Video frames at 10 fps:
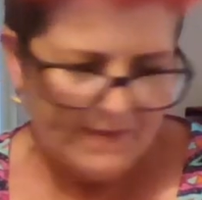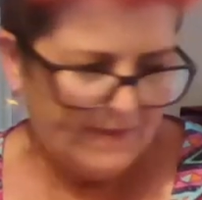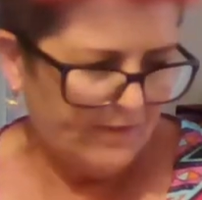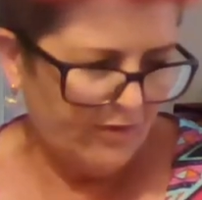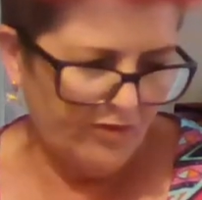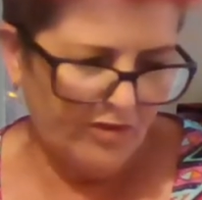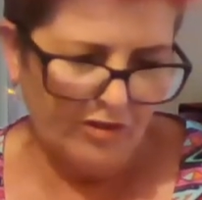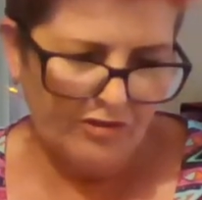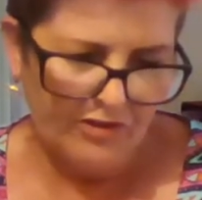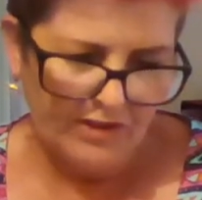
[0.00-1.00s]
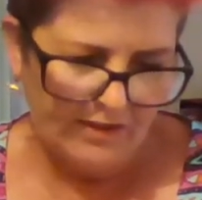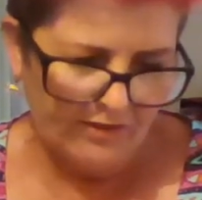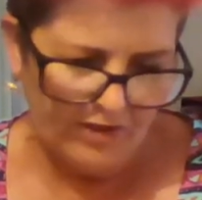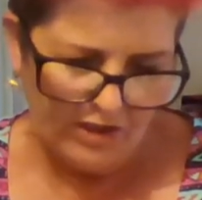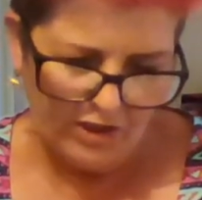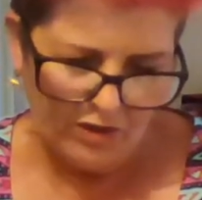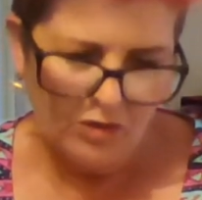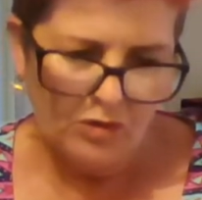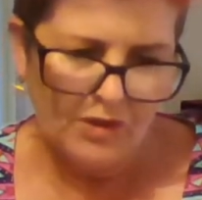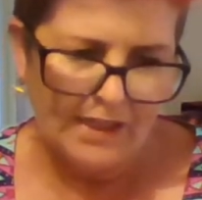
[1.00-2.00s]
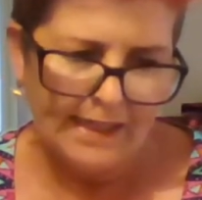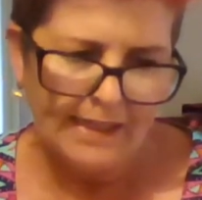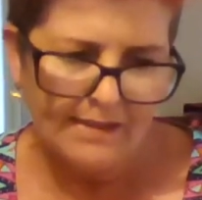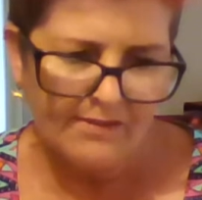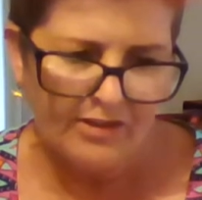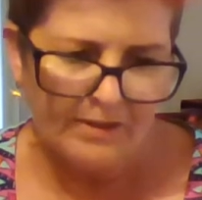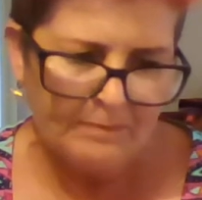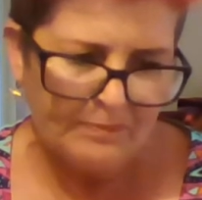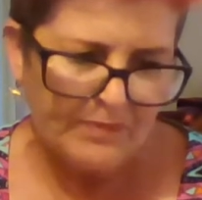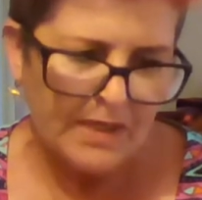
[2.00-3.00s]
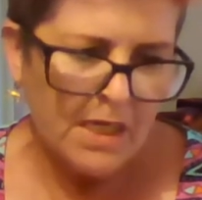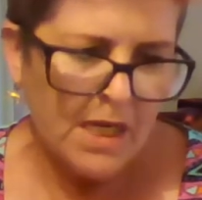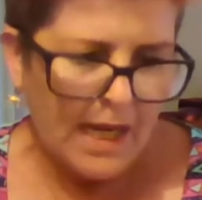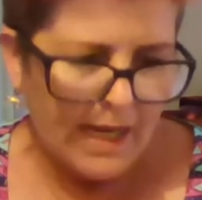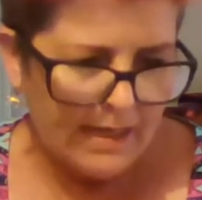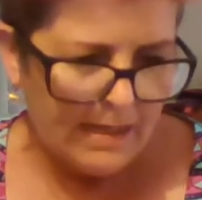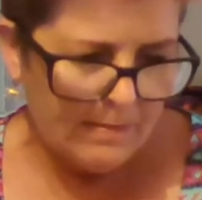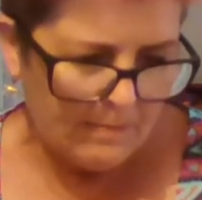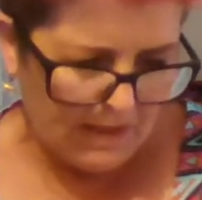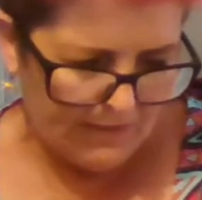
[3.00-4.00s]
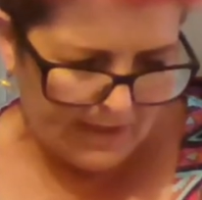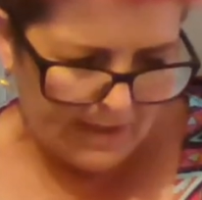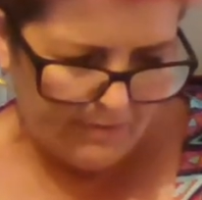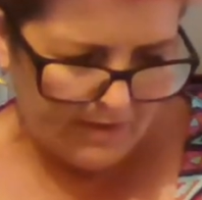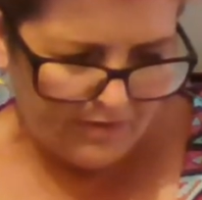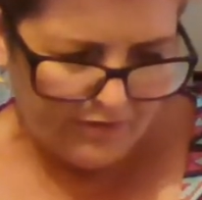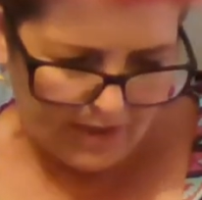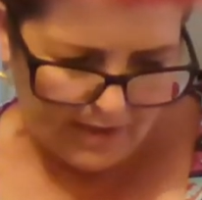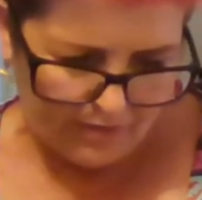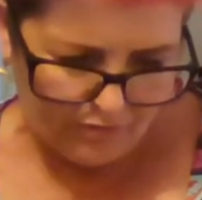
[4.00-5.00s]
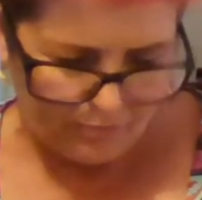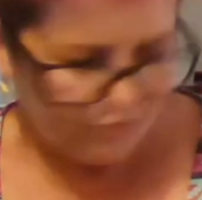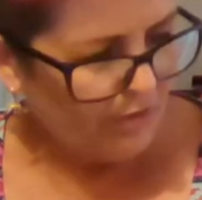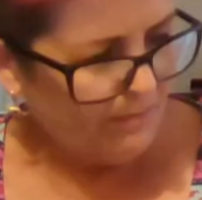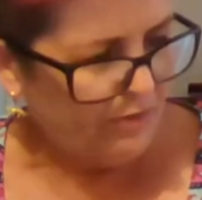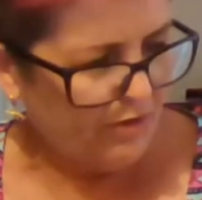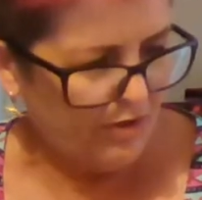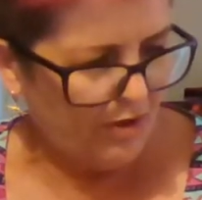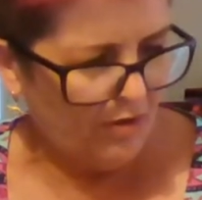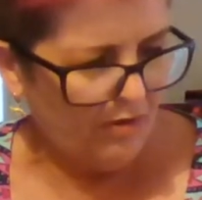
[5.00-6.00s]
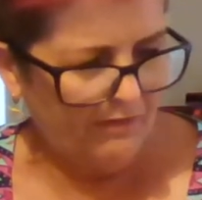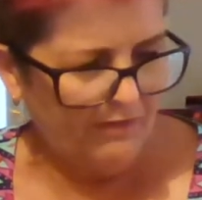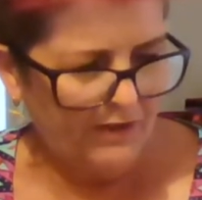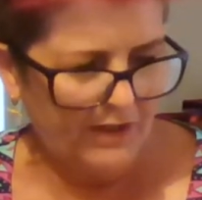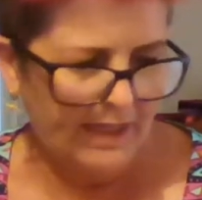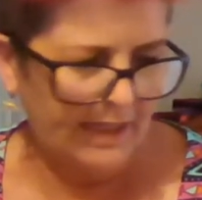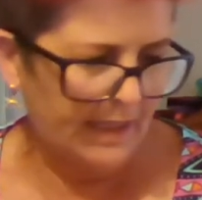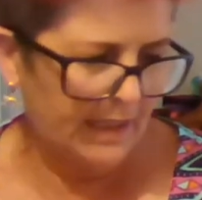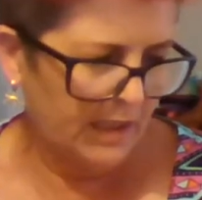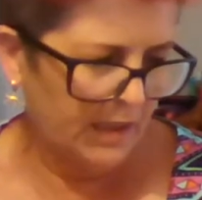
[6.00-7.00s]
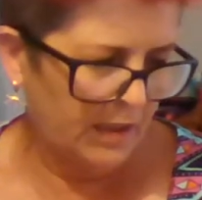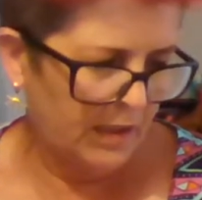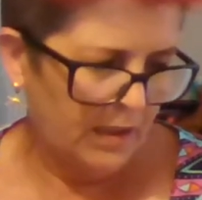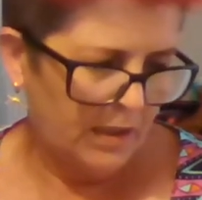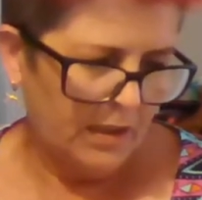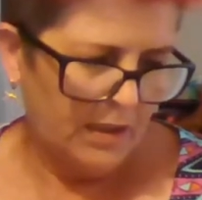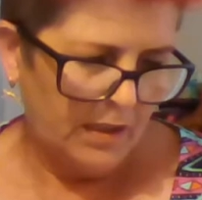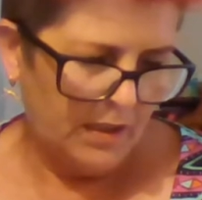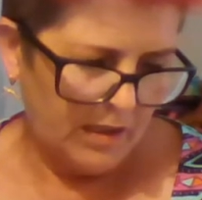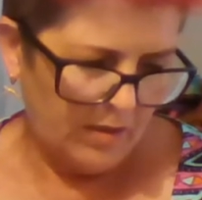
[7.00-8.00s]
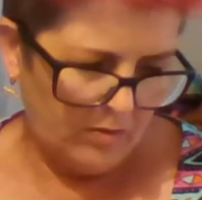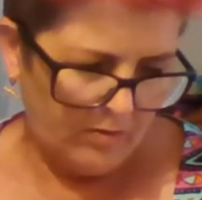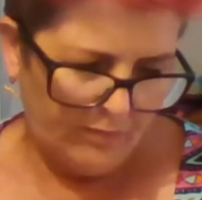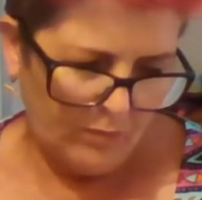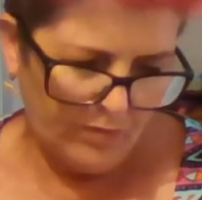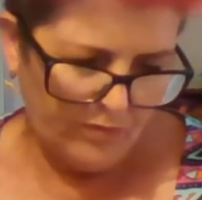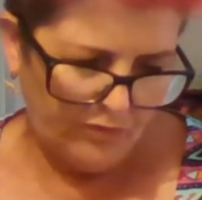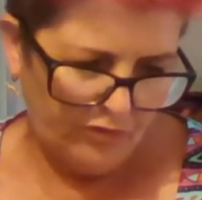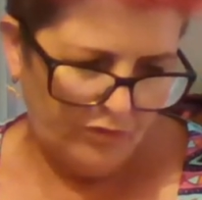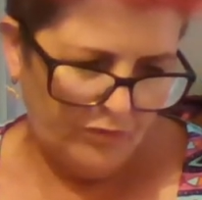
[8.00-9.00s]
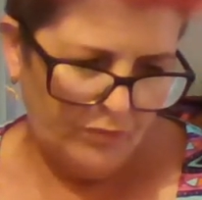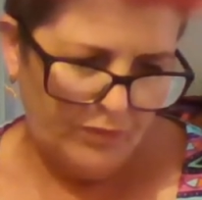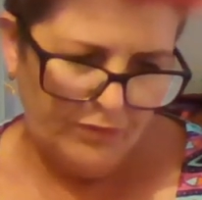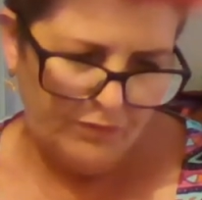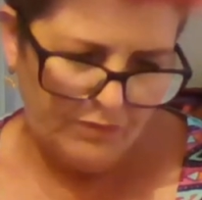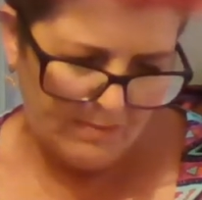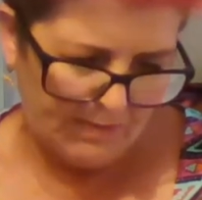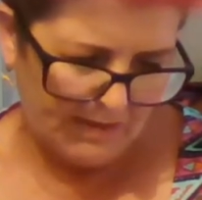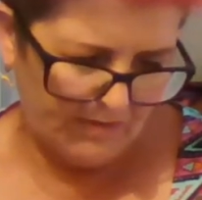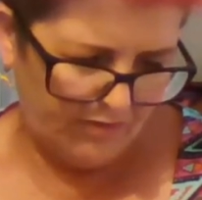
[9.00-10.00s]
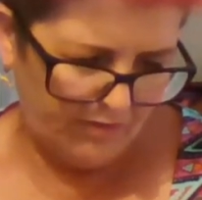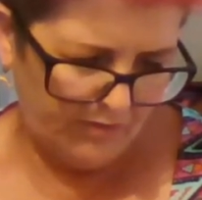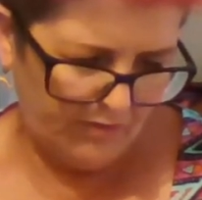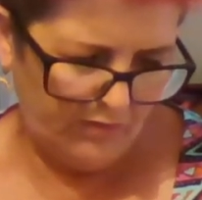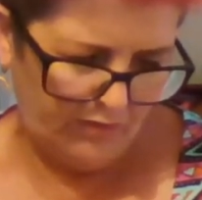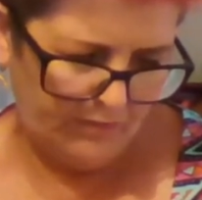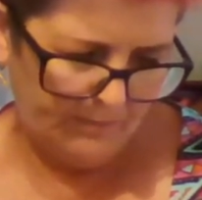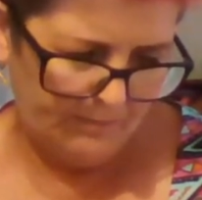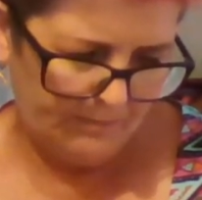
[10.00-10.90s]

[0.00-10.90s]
So there's lots of things that you can look at. Um, there is a subscription offer here of one, two, three patterns.